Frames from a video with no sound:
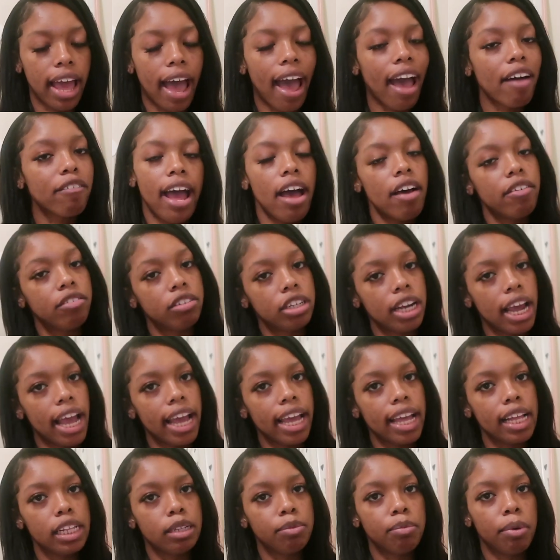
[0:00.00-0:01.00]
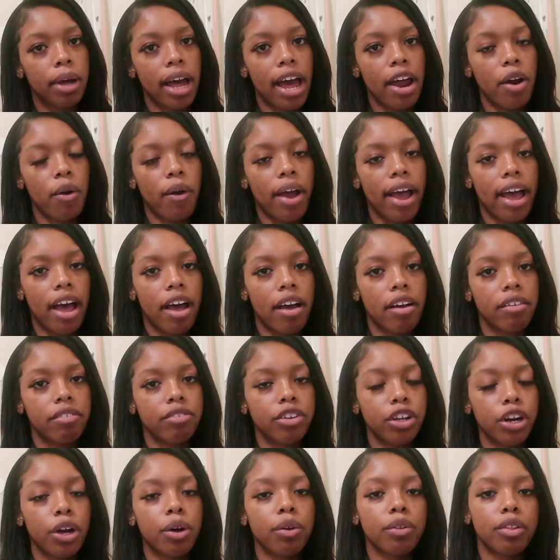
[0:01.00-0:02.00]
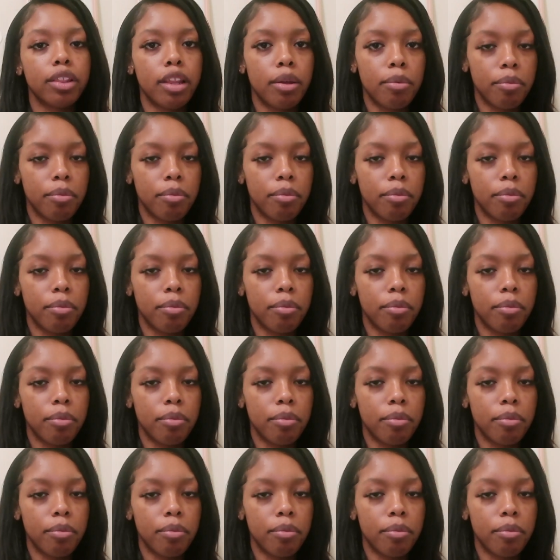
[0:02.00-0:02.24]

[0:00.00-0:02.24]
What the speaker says: I have jackets, but I don't have, you know,